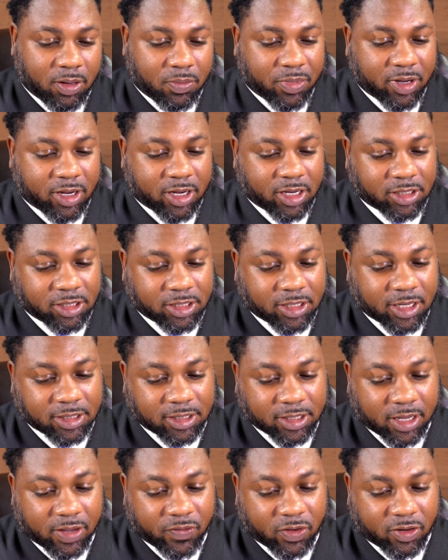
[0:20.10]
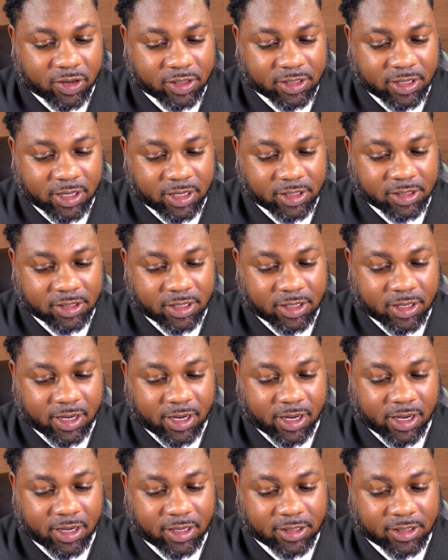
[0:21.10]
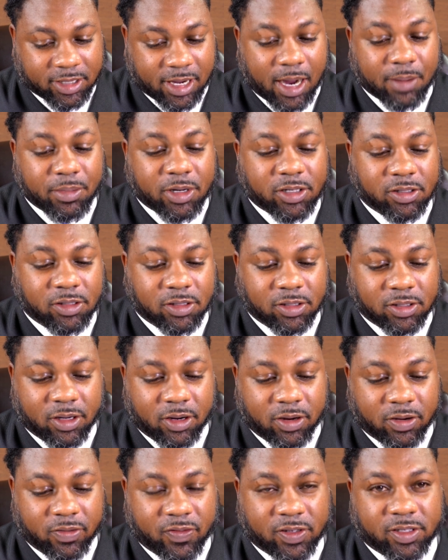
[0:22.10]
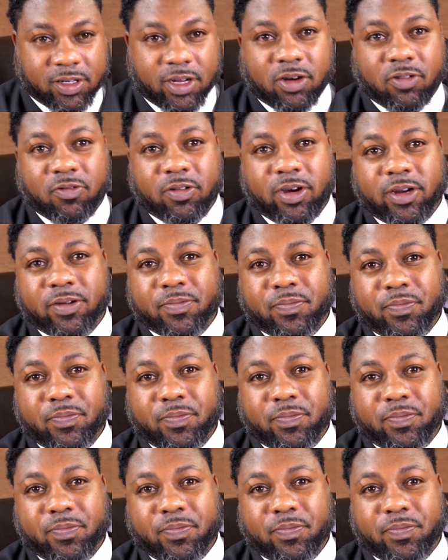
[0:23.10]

because she doesn't give you attention and the time that you deserve. Is that correct?